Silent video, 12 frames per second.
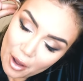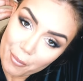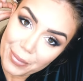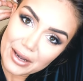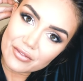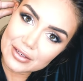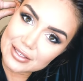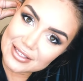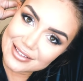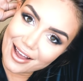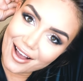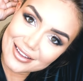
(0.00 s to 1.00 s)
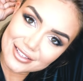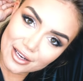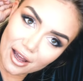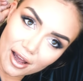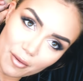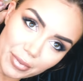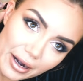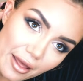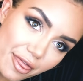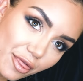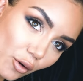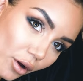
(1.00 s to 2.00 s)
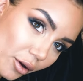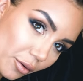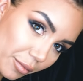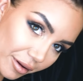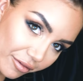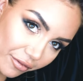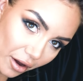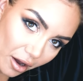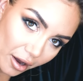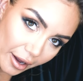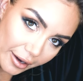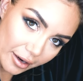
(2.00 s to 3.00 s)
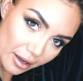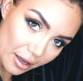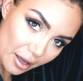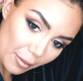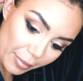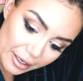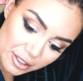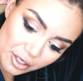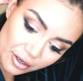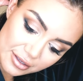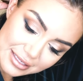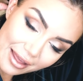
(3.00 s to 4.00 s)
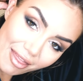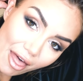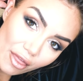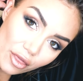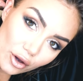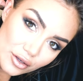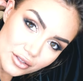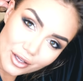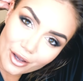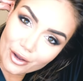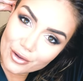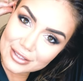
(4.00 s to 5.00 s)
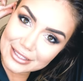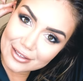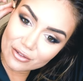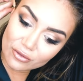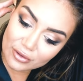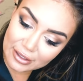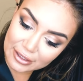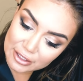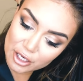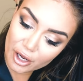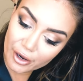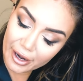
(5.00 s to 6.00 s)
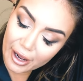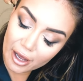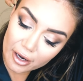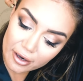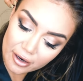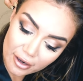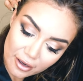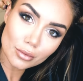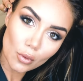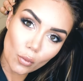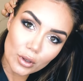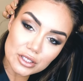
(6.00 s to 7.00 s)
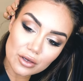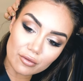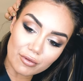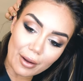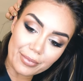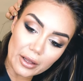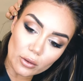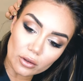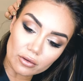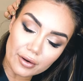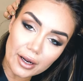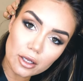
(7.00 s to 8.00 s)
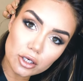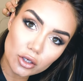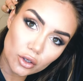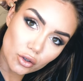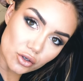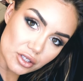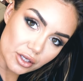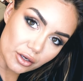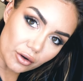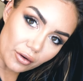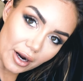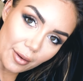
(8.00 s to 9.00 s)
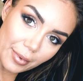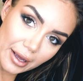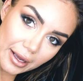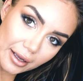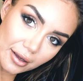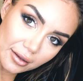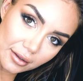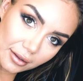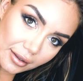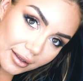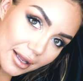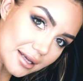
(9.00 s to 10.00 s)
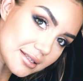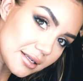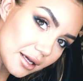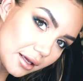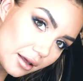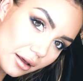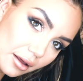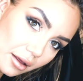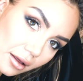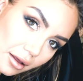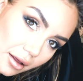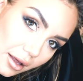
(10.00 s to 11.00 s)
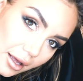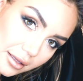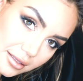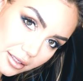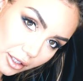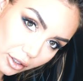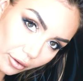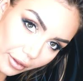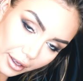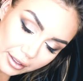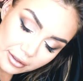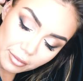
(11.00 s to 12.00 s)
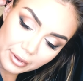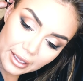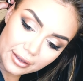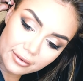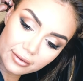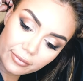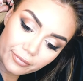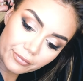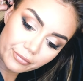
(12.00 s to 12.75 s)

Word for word: a bit of a disaster, but I thought it would be fine. But it turns out that those curls didn't really turn out. Once you've wrapped that all around, you're just gonna grab a little elastic and secure that into place.